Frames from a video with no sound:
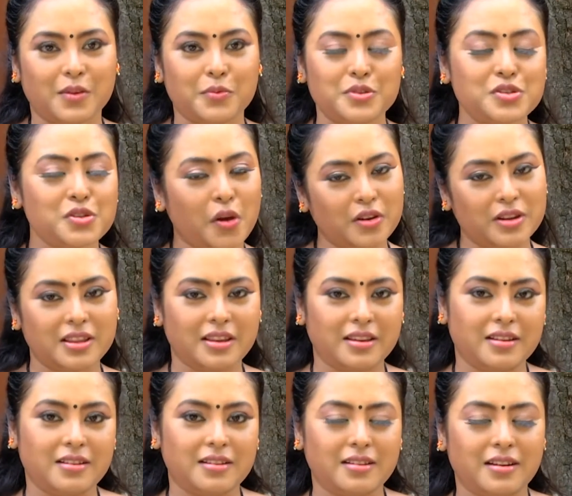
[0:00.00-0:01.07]
we shot
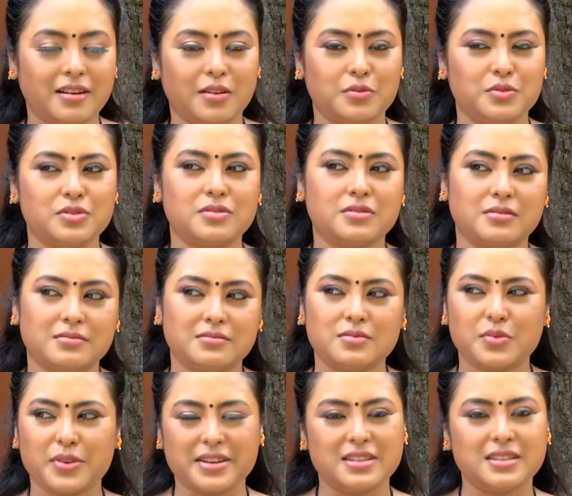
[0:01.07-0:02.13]
there around
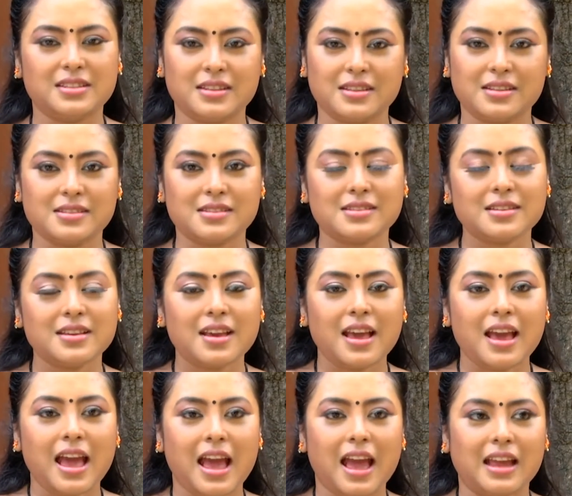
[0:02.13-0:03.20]
20 days
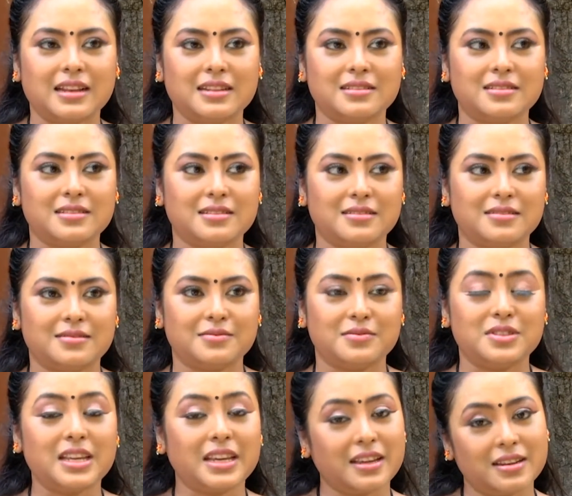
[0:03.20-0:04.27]
and
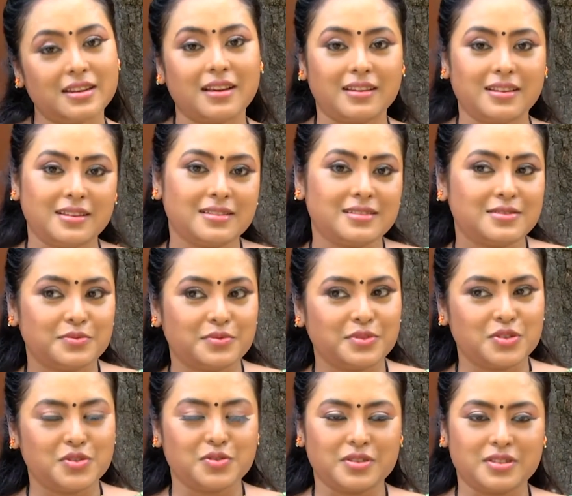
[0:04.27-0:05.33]
day and night,
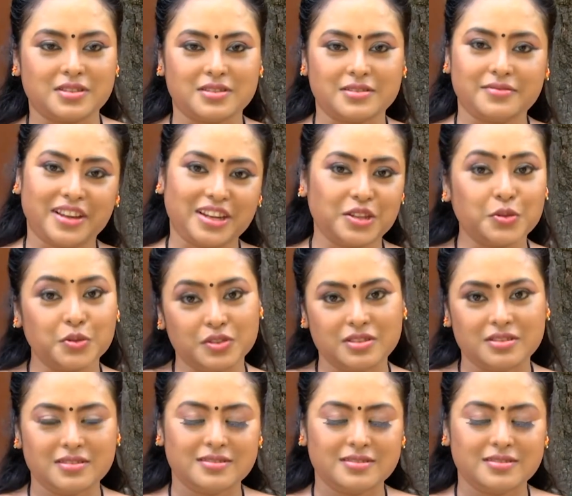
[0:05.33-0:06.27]
which was very good.